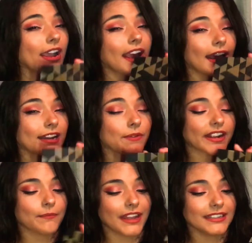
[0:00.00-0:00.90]
I highly
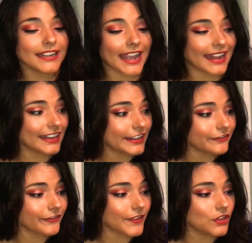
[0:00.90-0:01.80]
recommend it. And
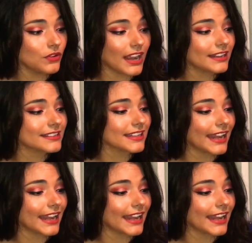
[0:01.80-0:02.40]
if you guys